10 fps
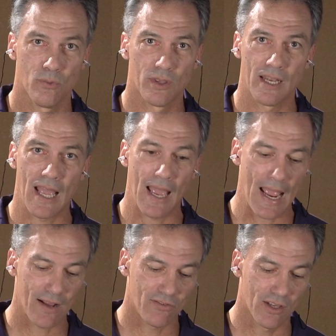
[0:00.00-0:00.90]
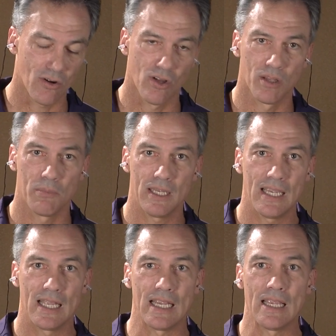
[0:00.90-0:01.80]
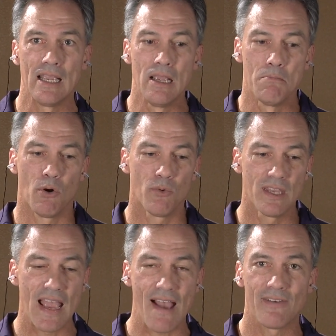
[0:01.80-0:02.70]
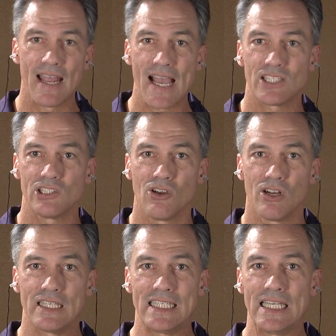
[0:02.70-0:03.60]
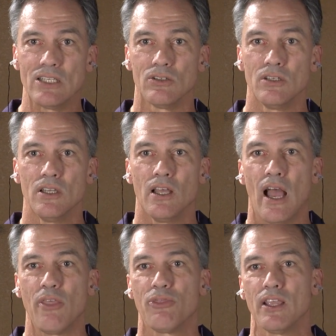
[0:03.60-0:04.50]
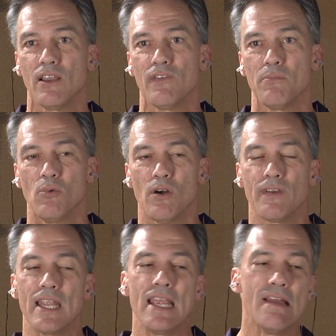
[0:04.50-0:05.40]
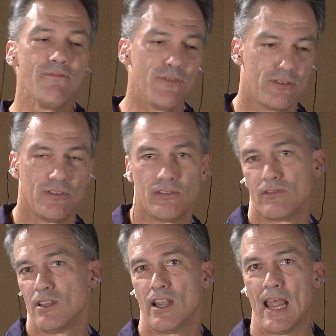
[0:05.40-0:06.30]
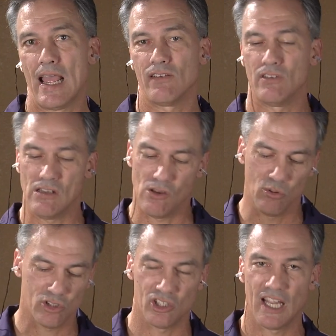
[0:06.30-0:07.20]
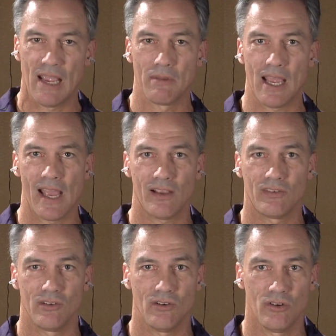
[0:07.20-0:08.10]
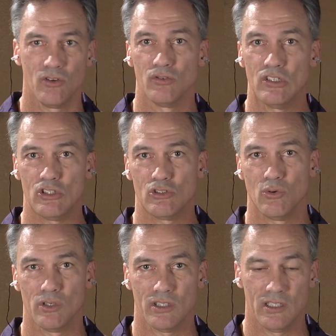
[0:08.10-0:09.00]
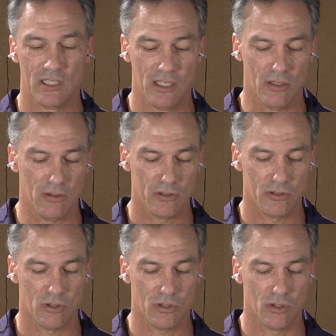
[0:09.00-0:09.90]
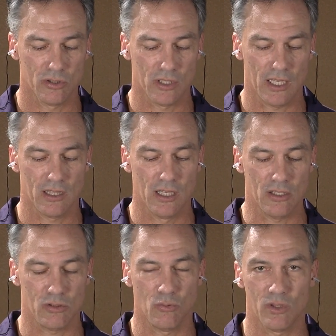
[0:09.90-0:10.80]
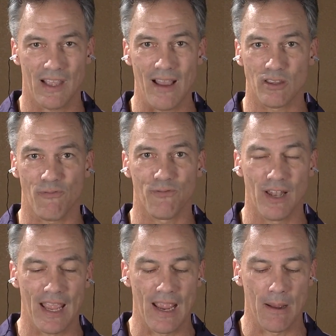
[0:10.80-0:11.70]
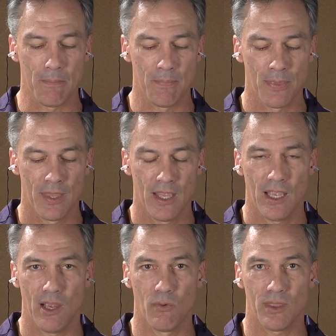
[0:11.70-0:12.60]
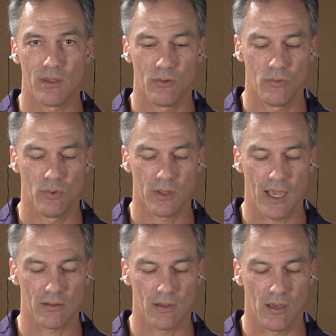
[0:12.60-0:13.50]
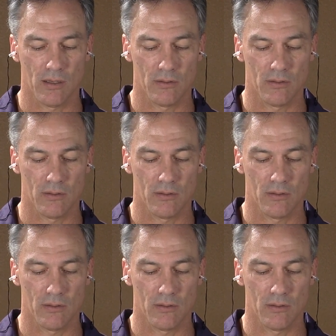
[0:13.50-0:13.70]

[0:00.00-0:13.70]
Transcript: with an accent on the beginning. But when you have an accent on a diddle, I think of it more of an emphasis than an accent. Don't slam the accent or you'll distort the diddle. So it goes like this, without the flam and with, without the,